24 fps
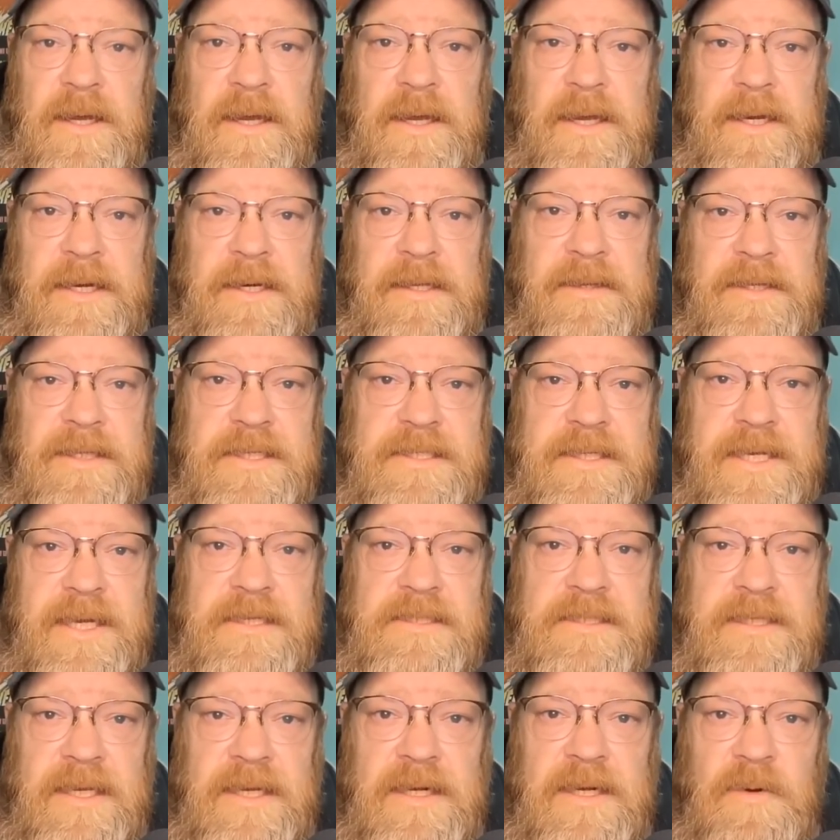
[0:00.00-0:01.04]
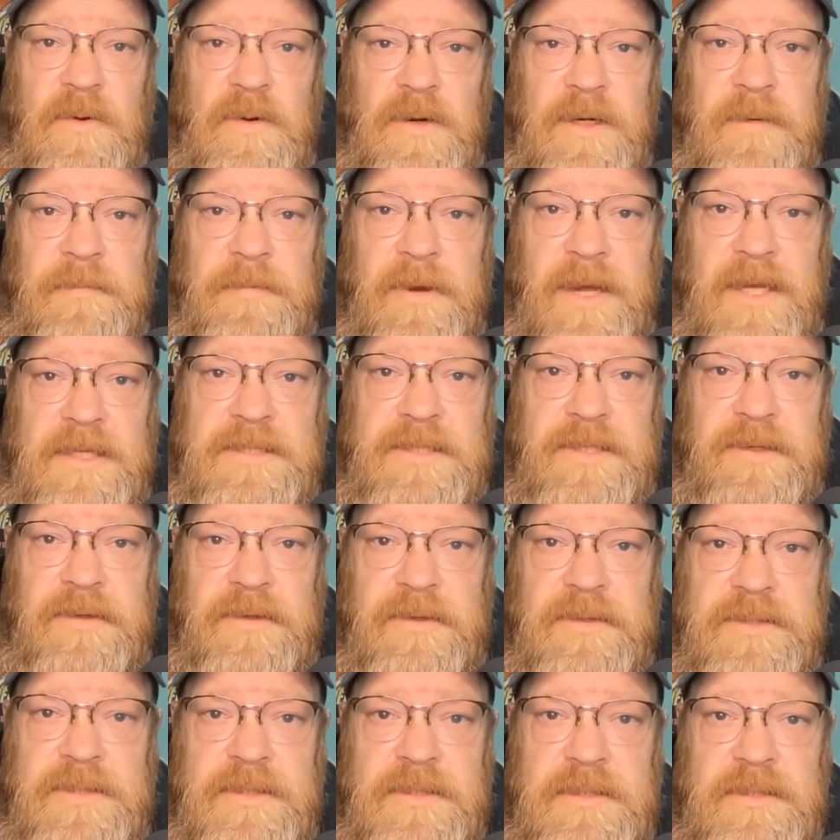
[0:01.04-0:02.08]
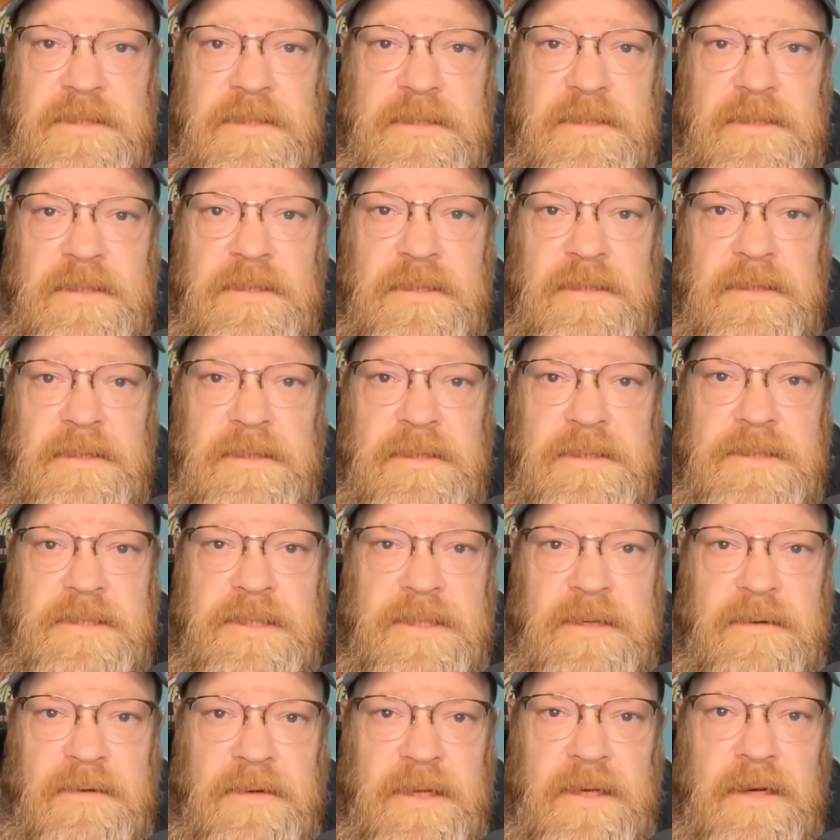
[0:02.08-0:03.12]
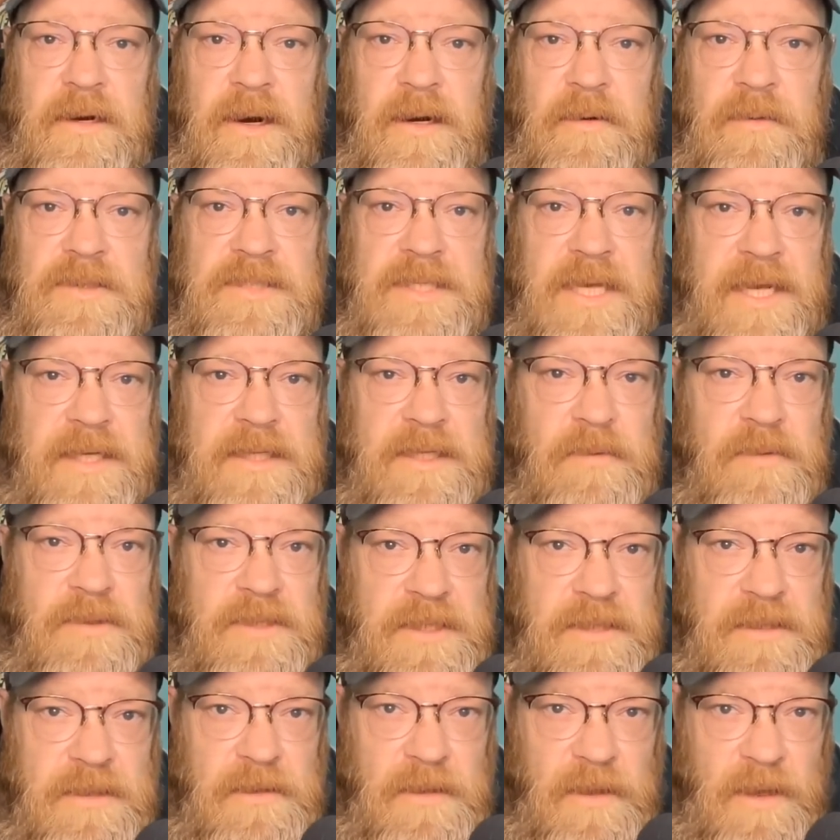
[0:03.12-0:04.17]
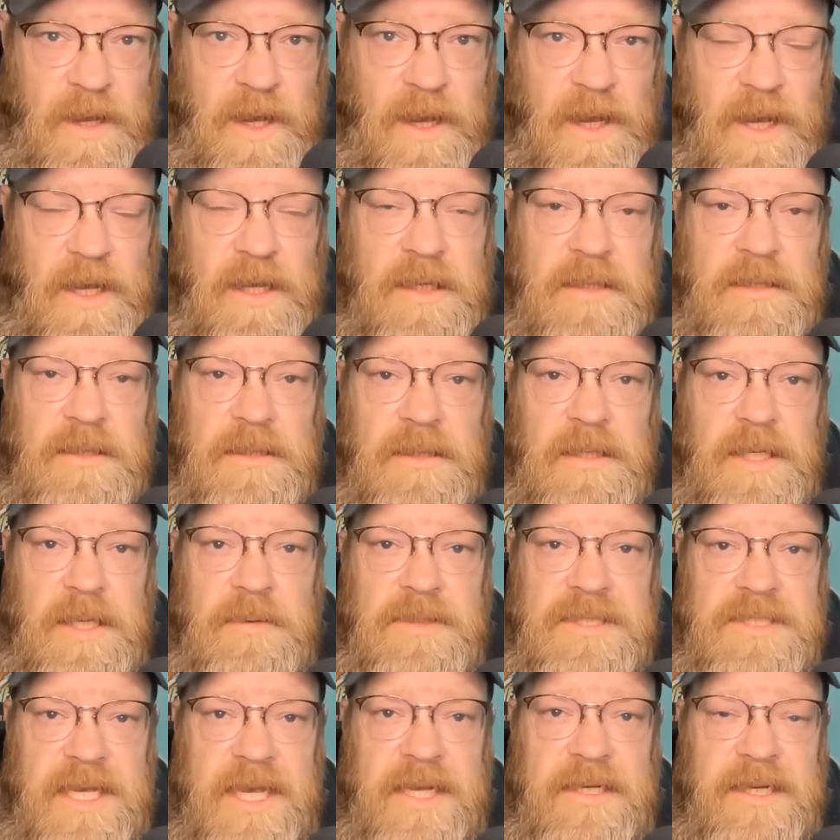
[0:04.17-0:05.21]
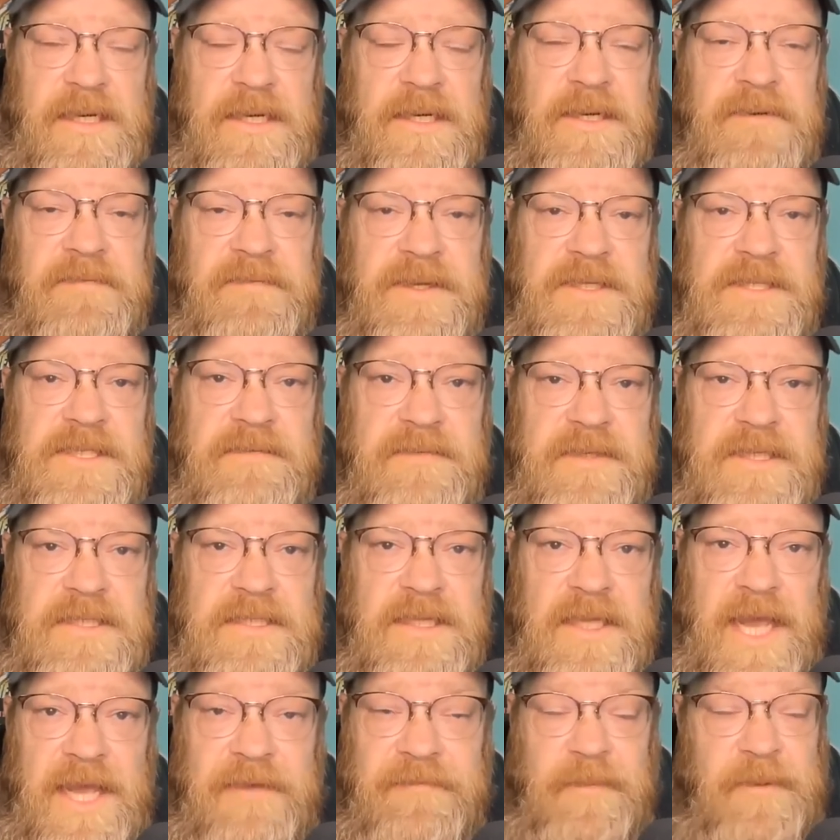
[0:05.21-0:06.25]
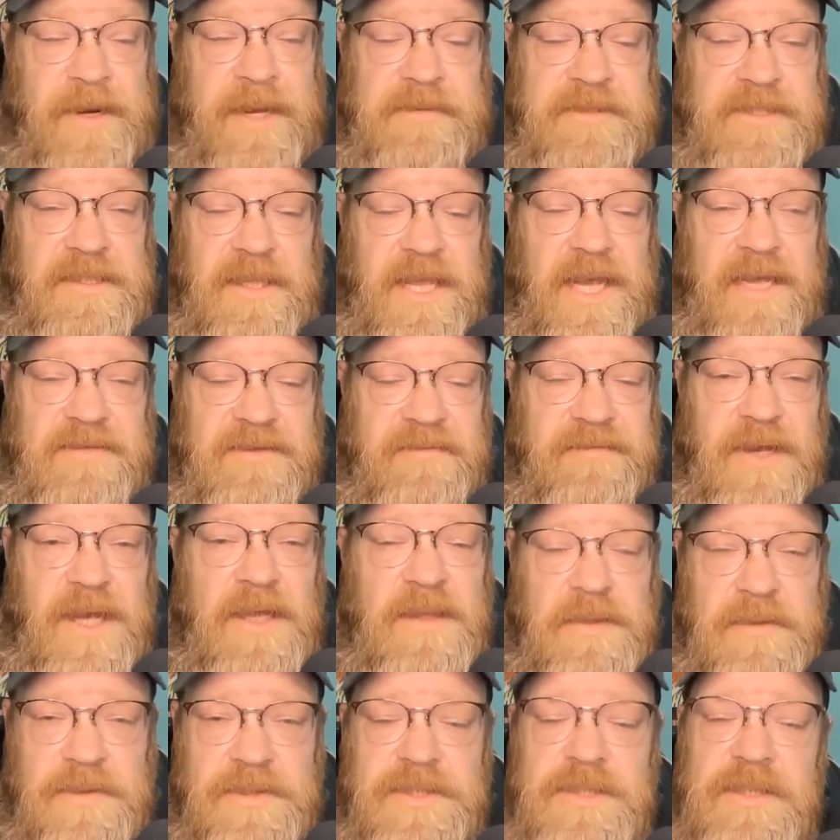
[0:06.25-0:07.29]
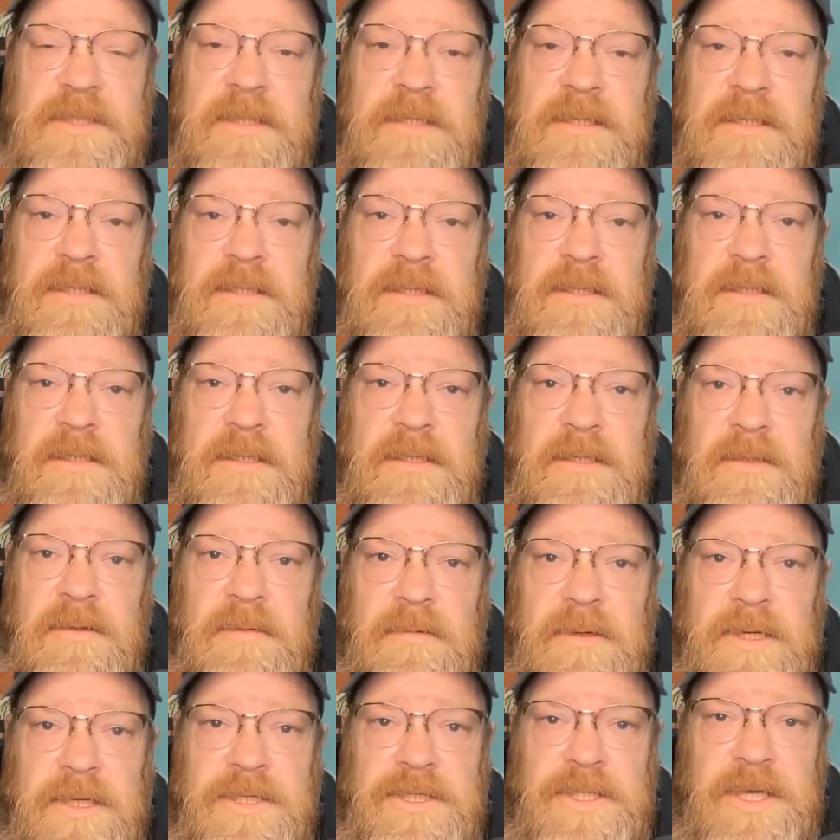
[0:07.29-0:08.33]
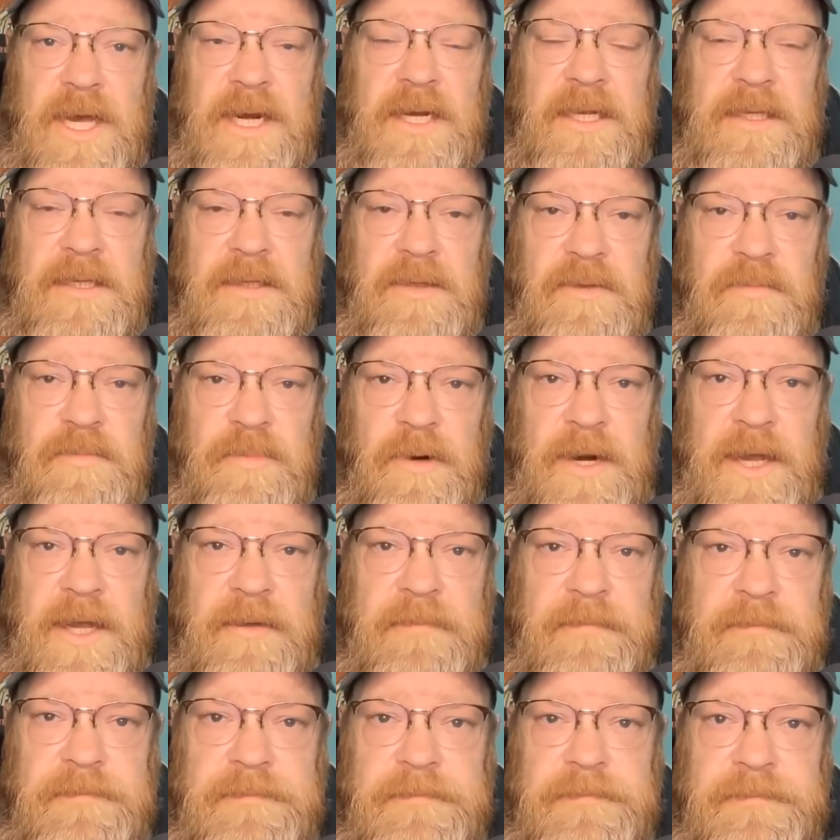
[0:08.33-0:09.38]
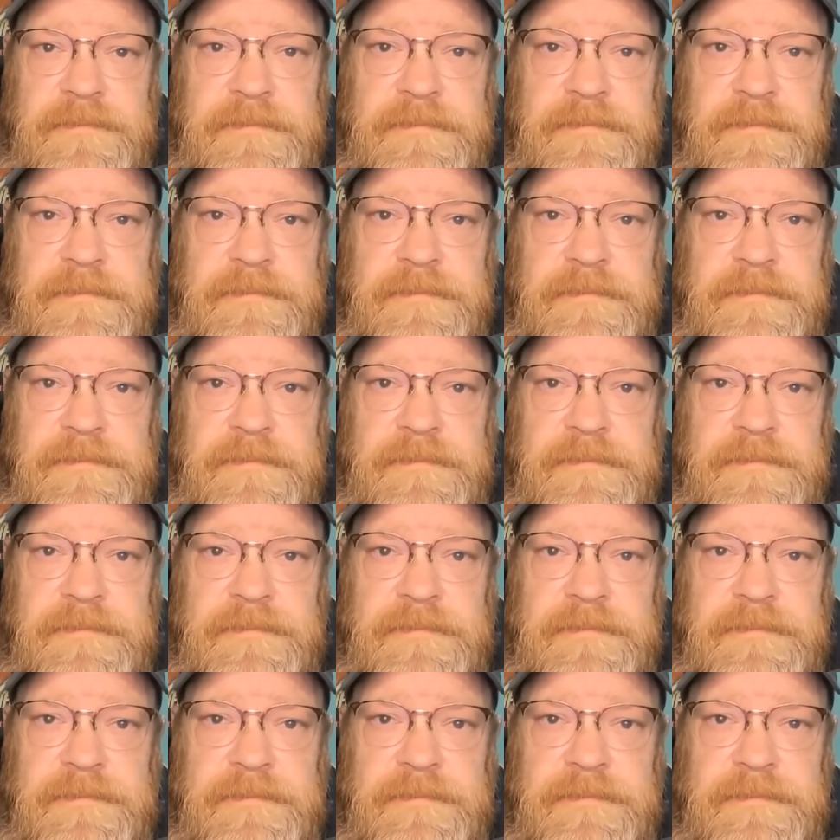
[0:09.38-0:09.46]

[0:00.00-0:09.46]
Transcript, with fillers: Uh, and in this case, again, according to prosecutors, the security guard was acting within the law and was acting in defense of his life, or perhaps the lives of others, when he shot and killed Brown.